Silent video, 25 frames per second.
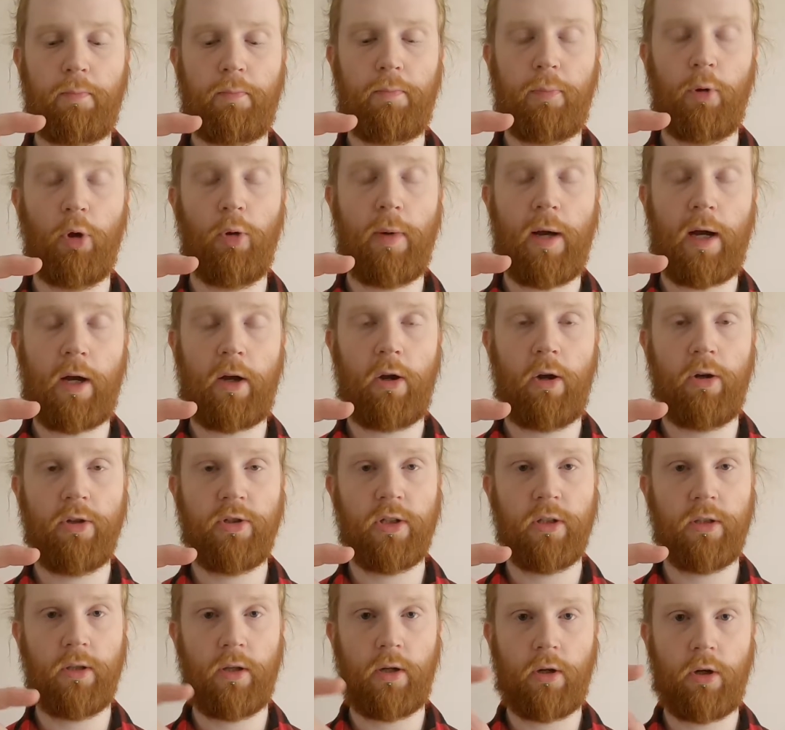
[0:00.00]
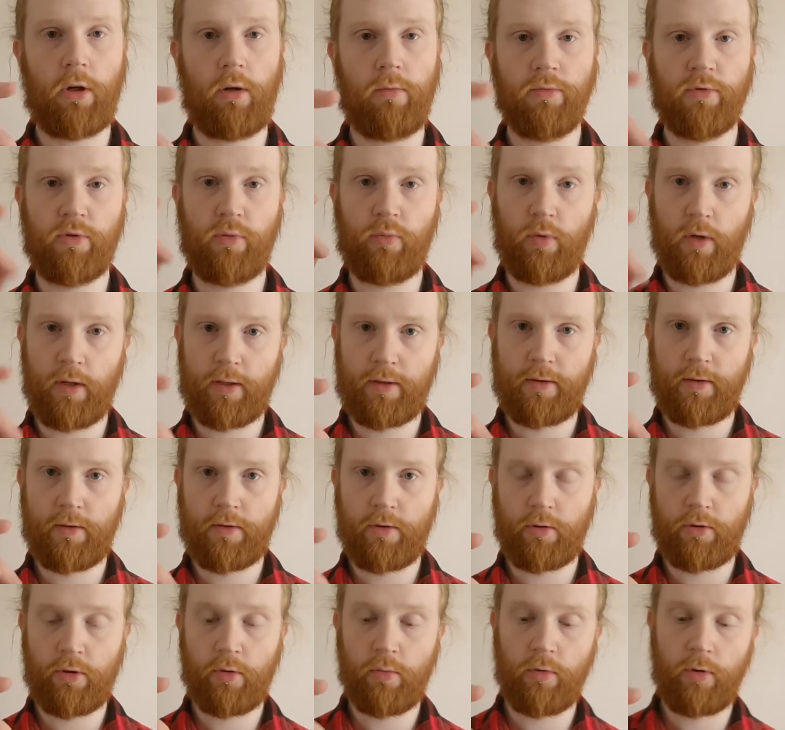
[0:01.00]
blowback housing that comes with the
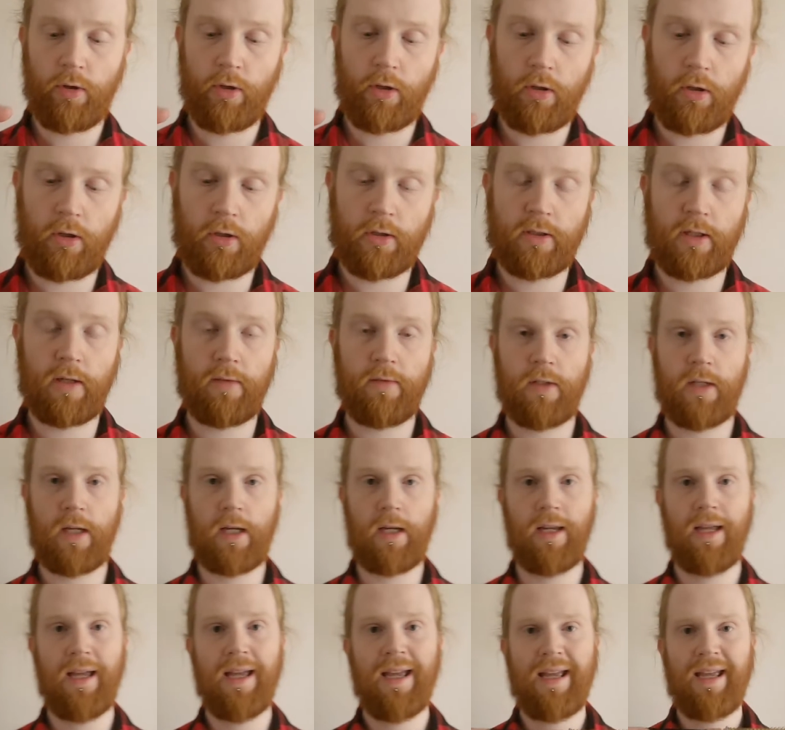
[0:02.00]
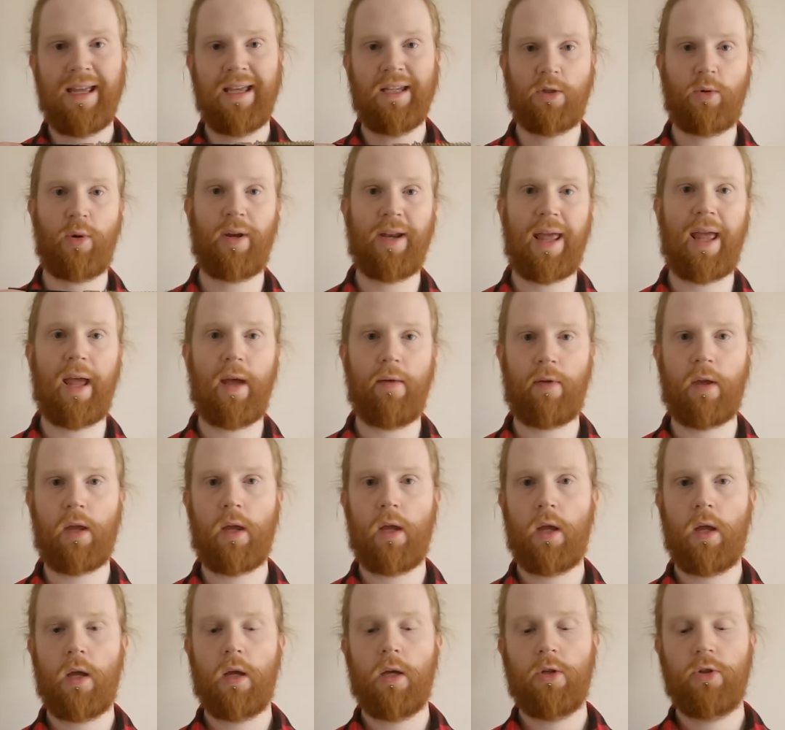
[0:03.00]
Tokyo Marui Glock 17 is quite heavy.
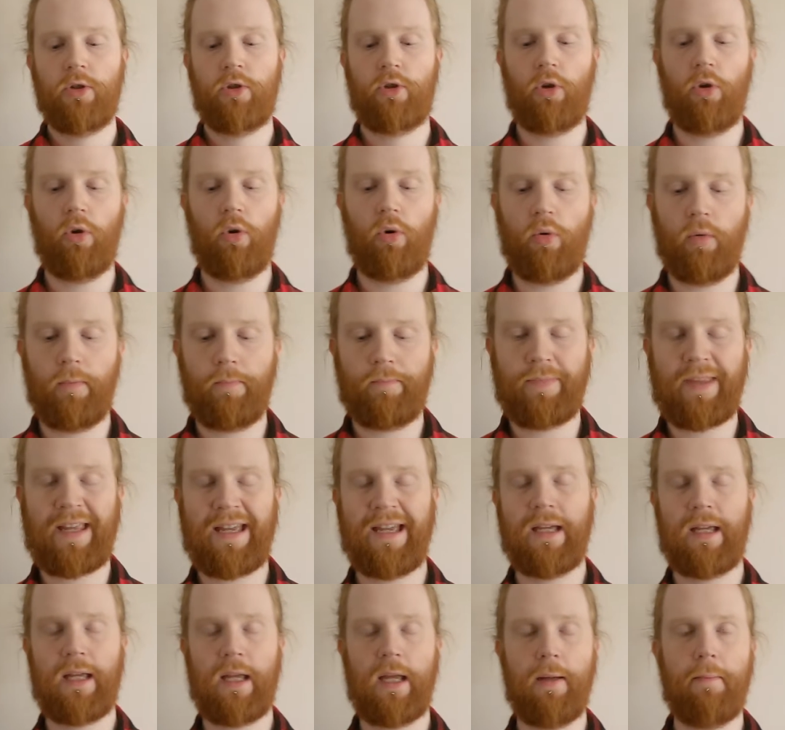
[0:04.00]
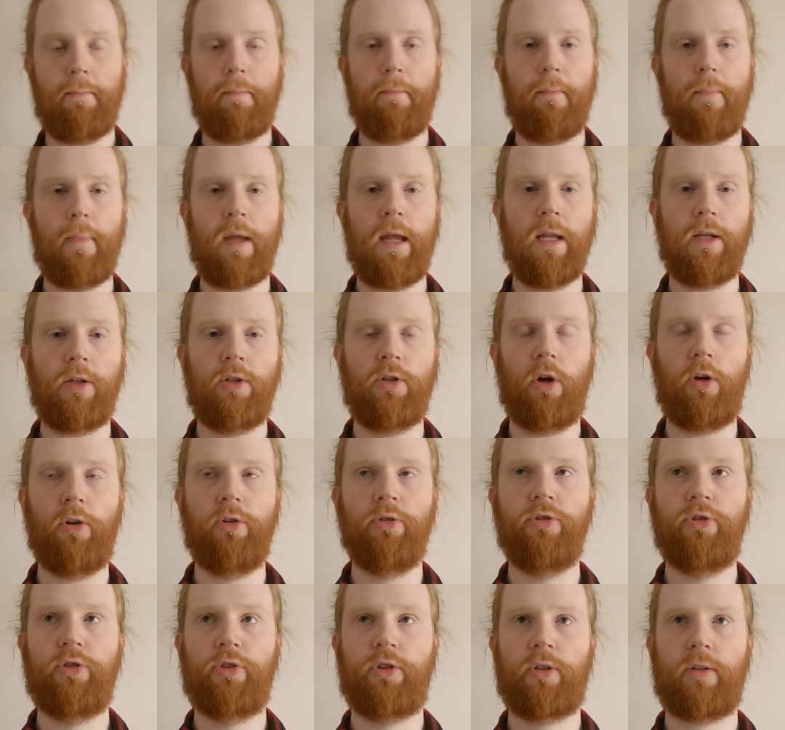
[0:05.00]
So it
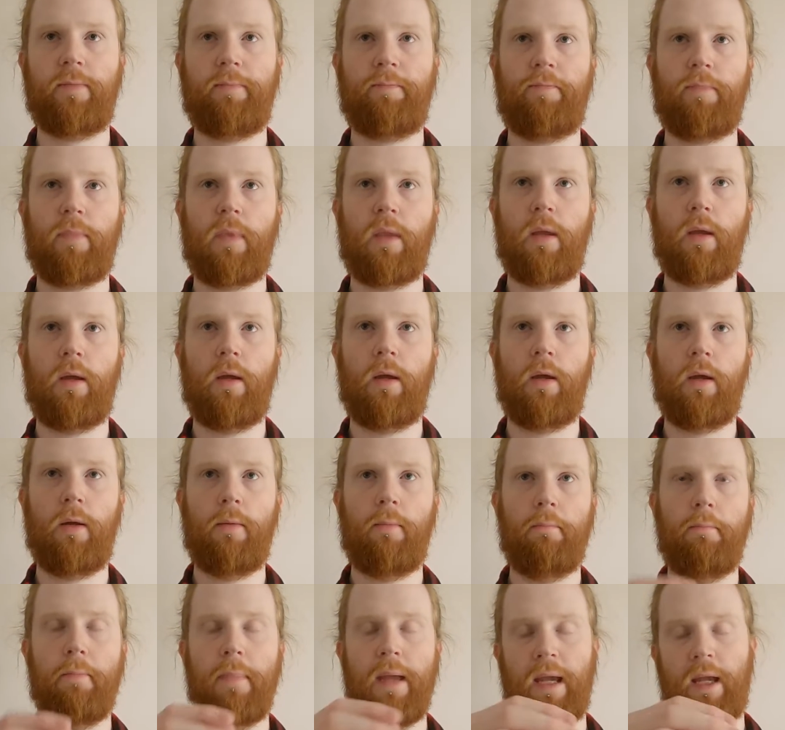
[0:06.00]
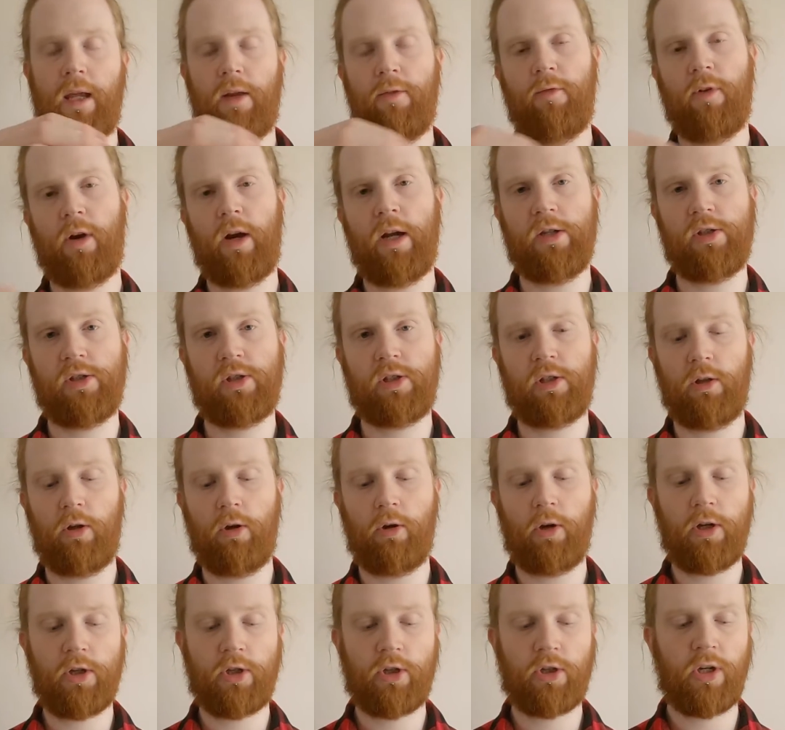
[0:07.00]
does make it very
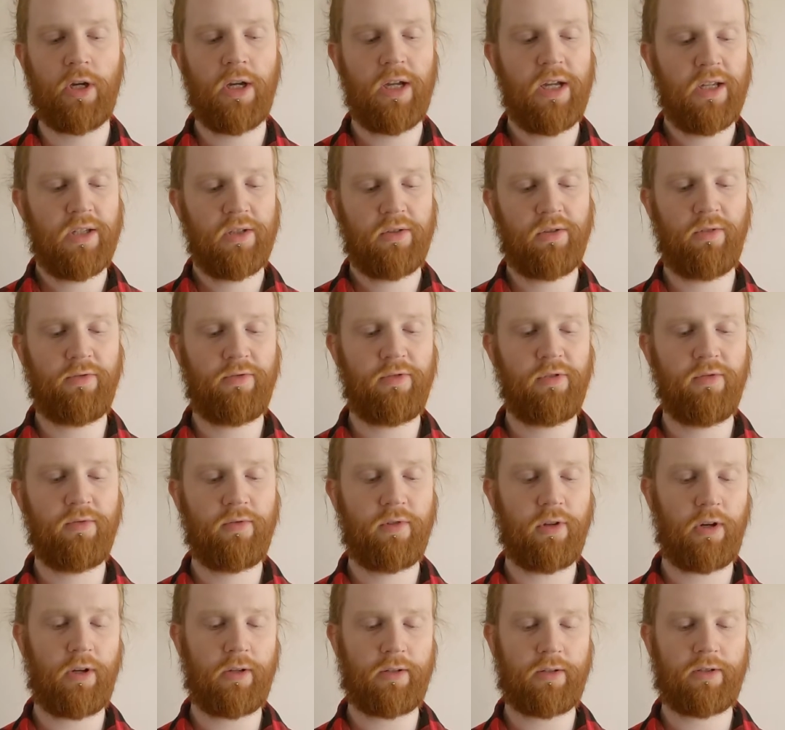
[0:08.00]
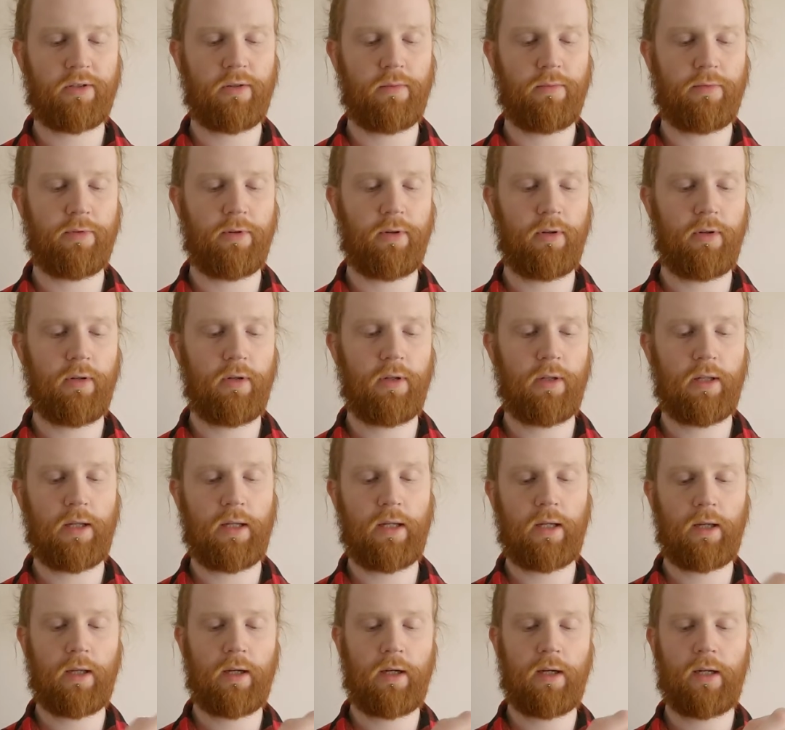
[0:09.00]
sluggish. So if you've got something
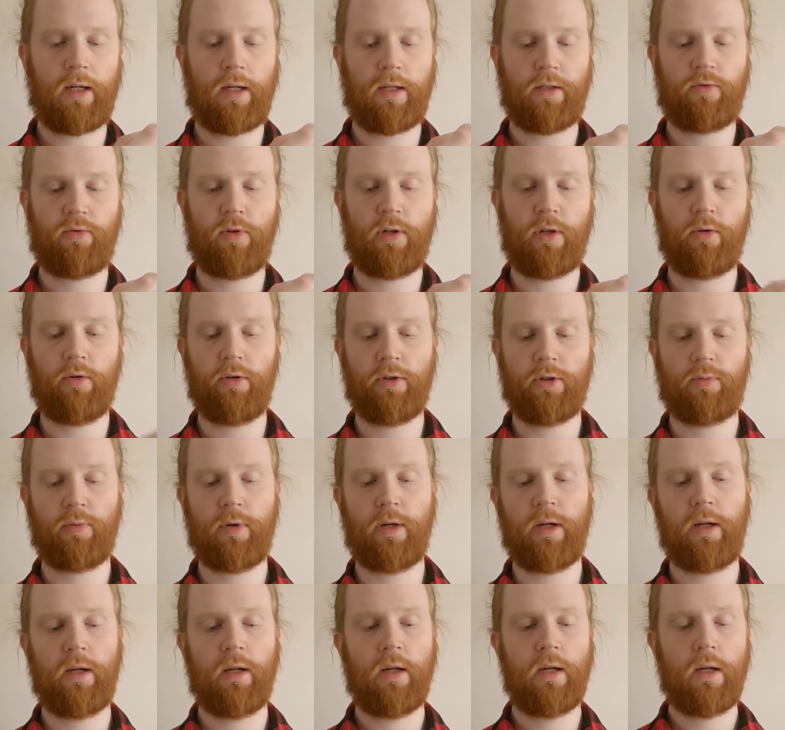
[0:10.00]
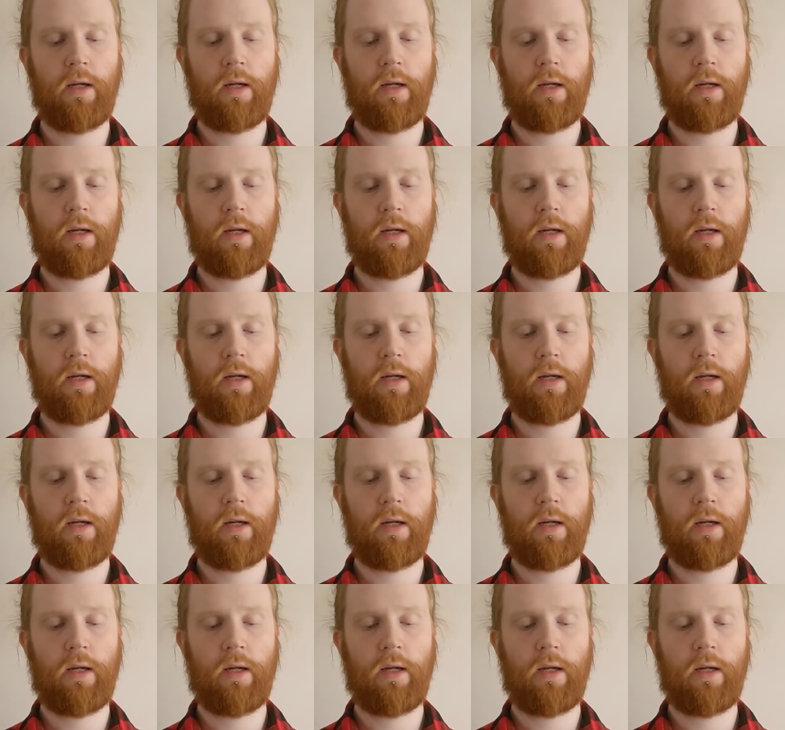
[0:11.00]
like an enhanced recoil spring